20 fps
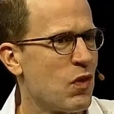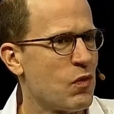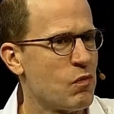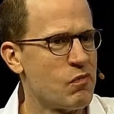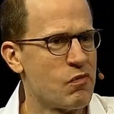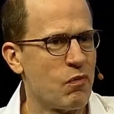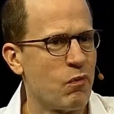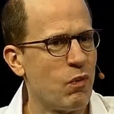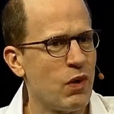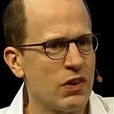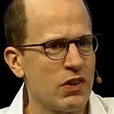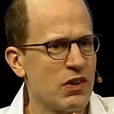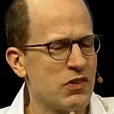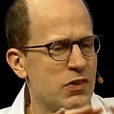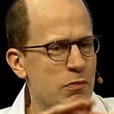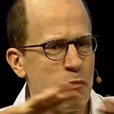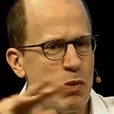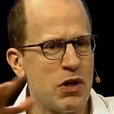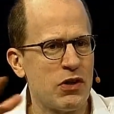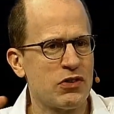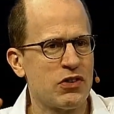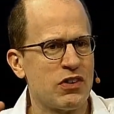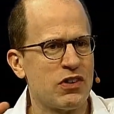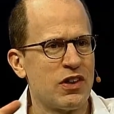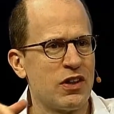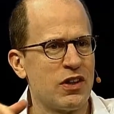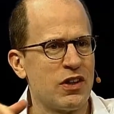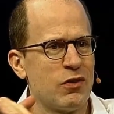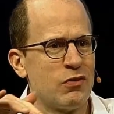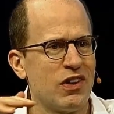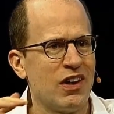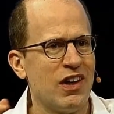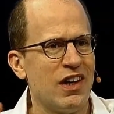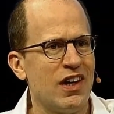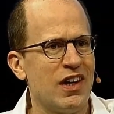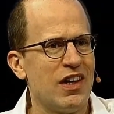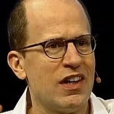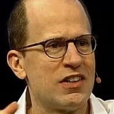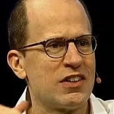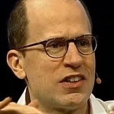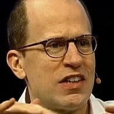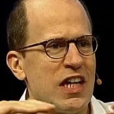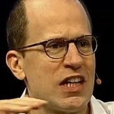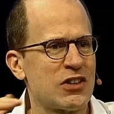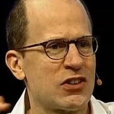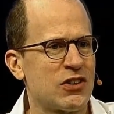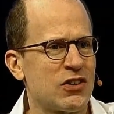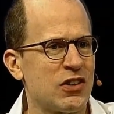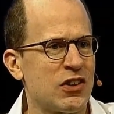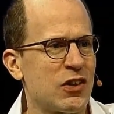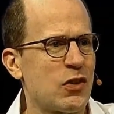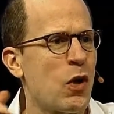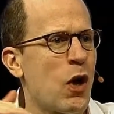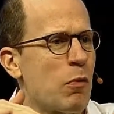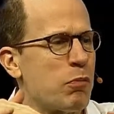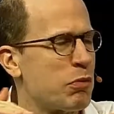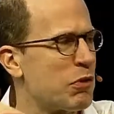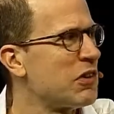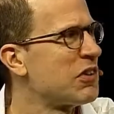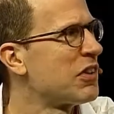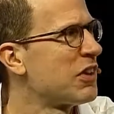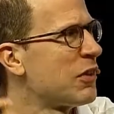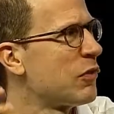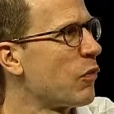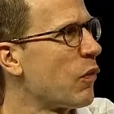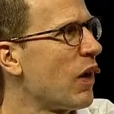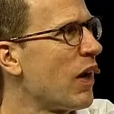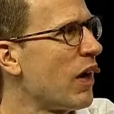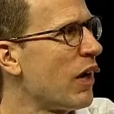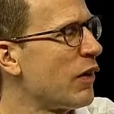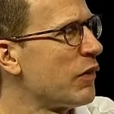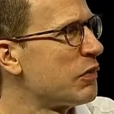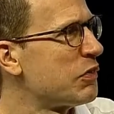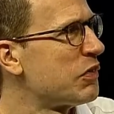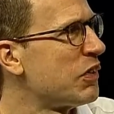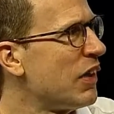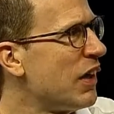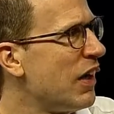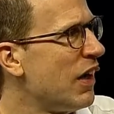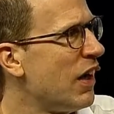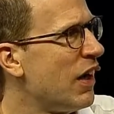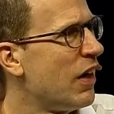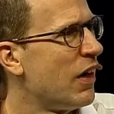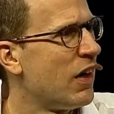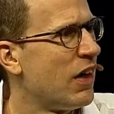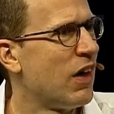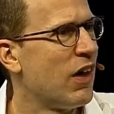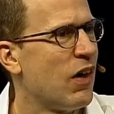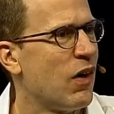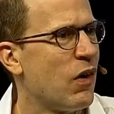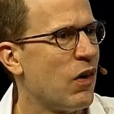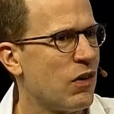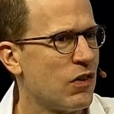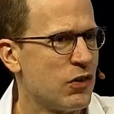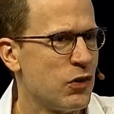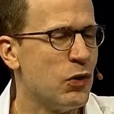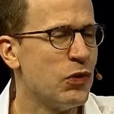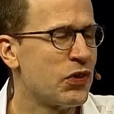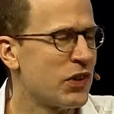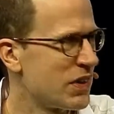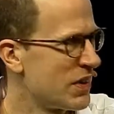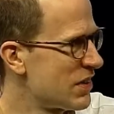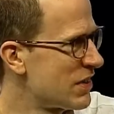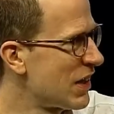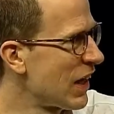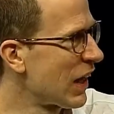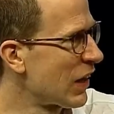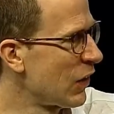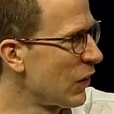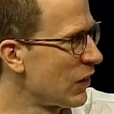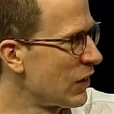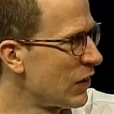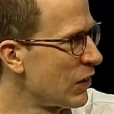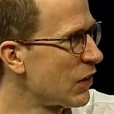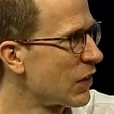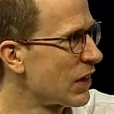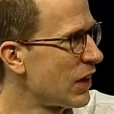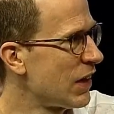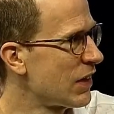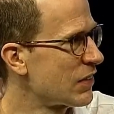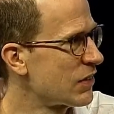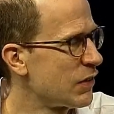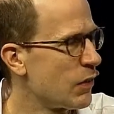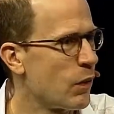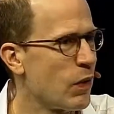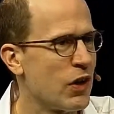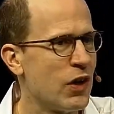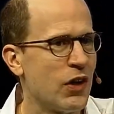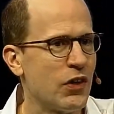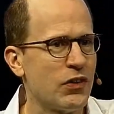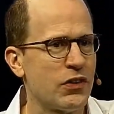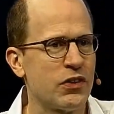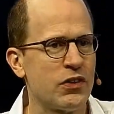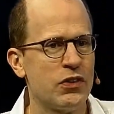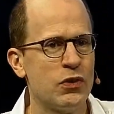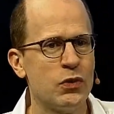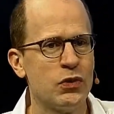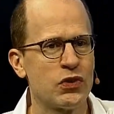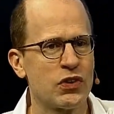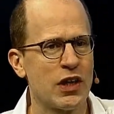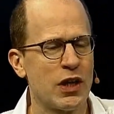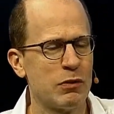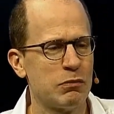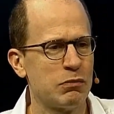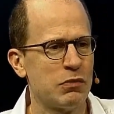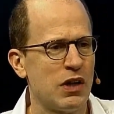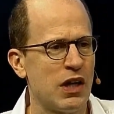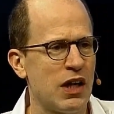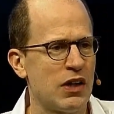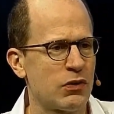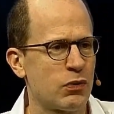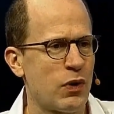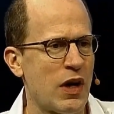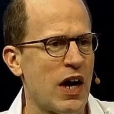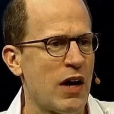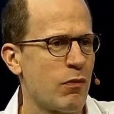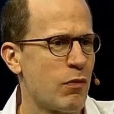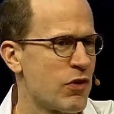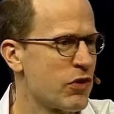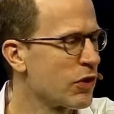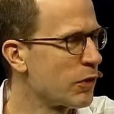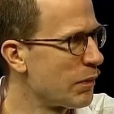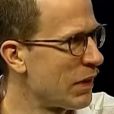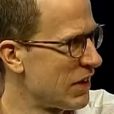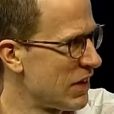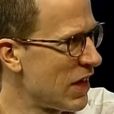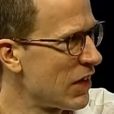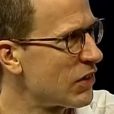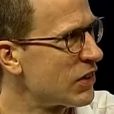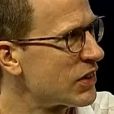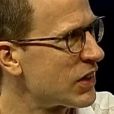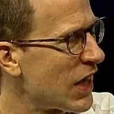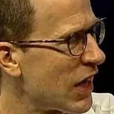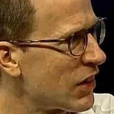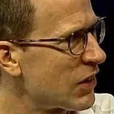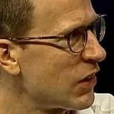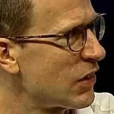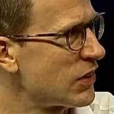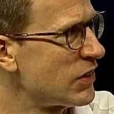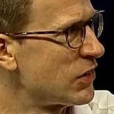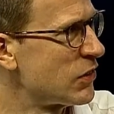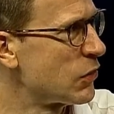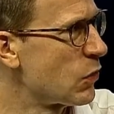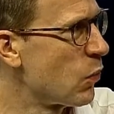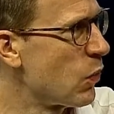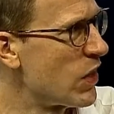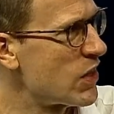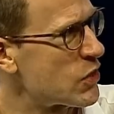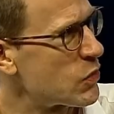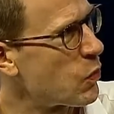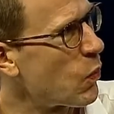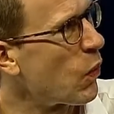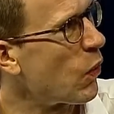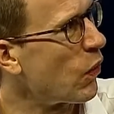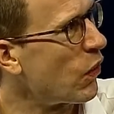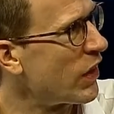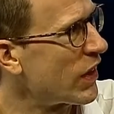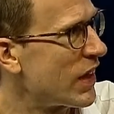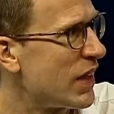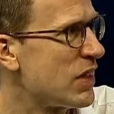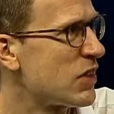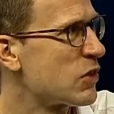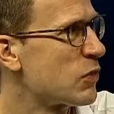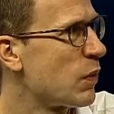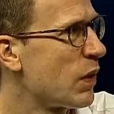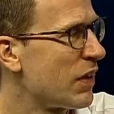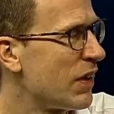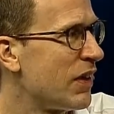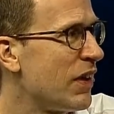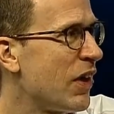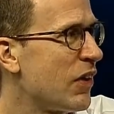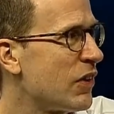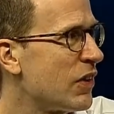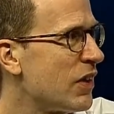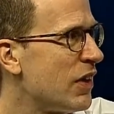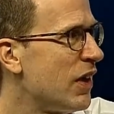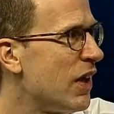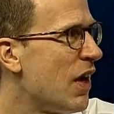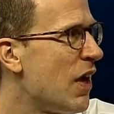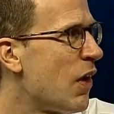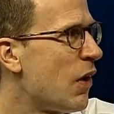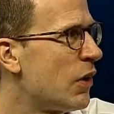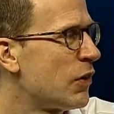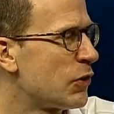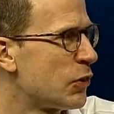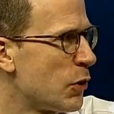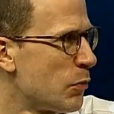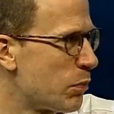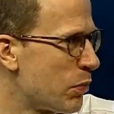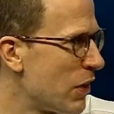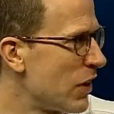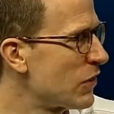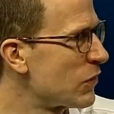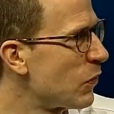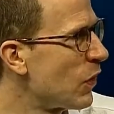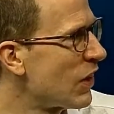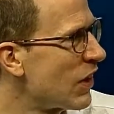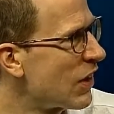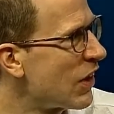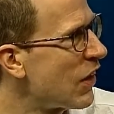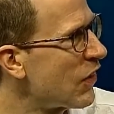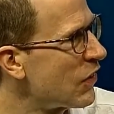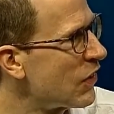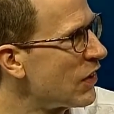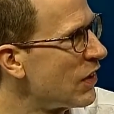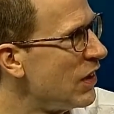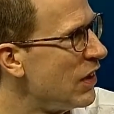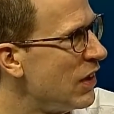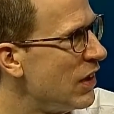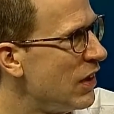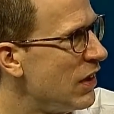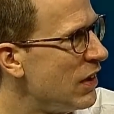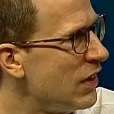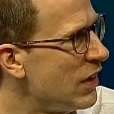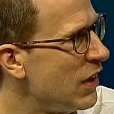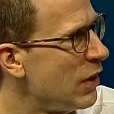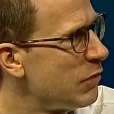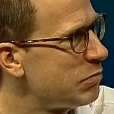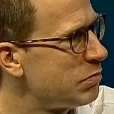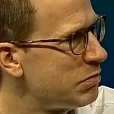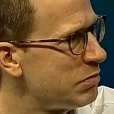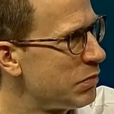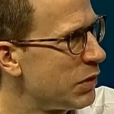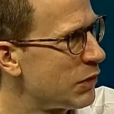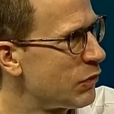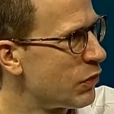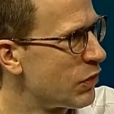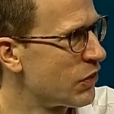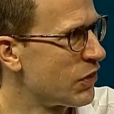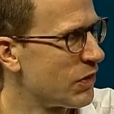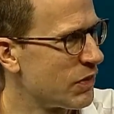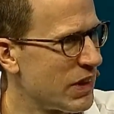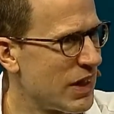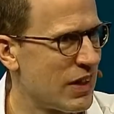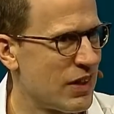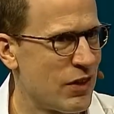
what does a positive, internationally cooperative way of using this technology look like? So we don't use them as we have with so many other technologies to wage war against one another or to oppress one another, but for some kind of